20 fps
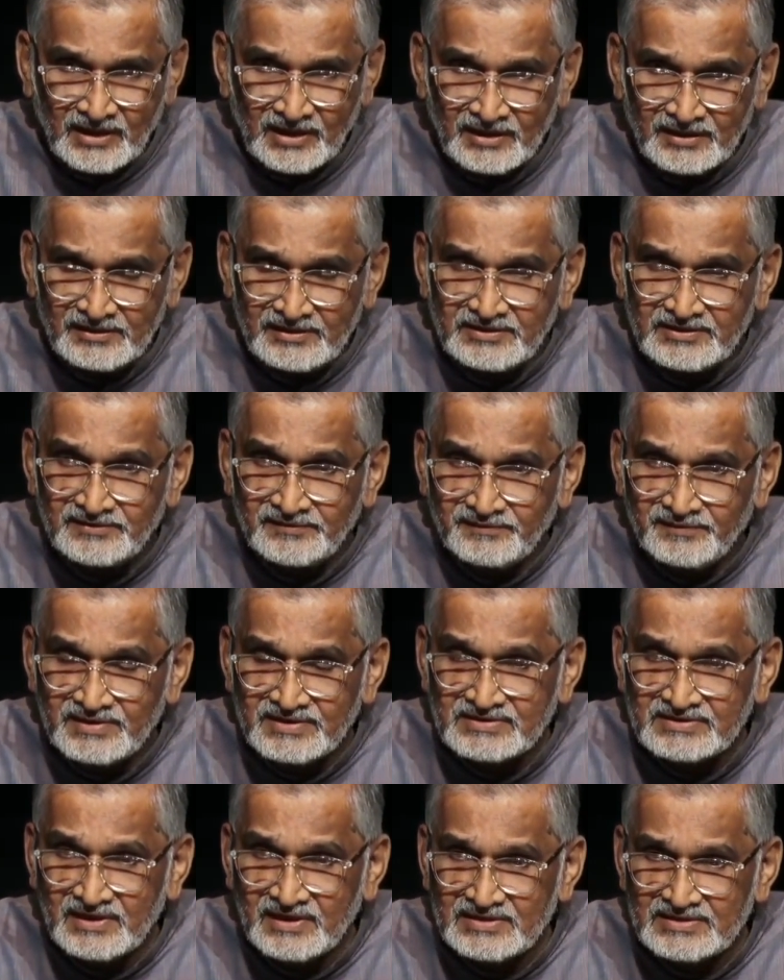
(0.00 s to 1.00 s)
Gandhiji
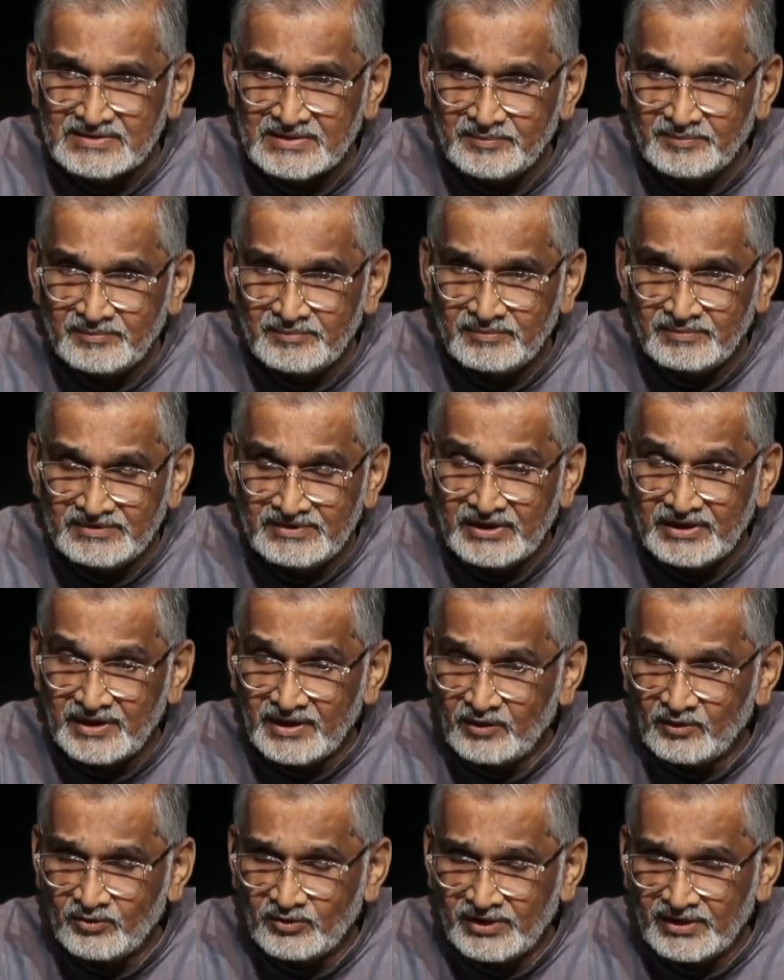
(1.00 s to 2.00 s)
first asked him, ye
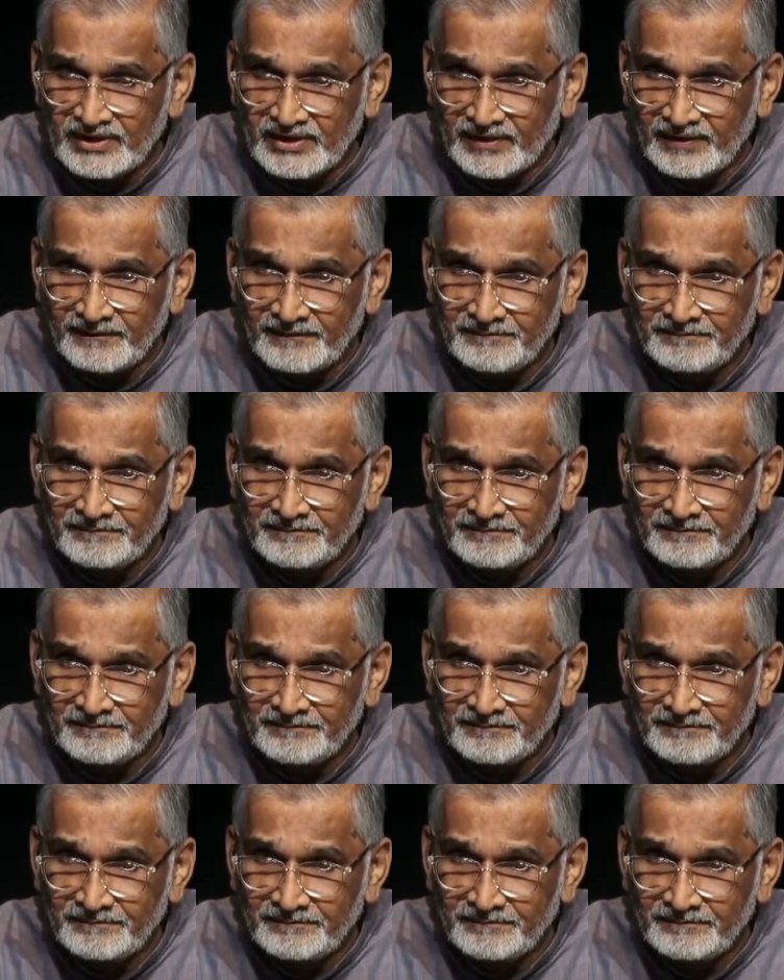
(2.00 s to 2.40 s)
kya ho gaya?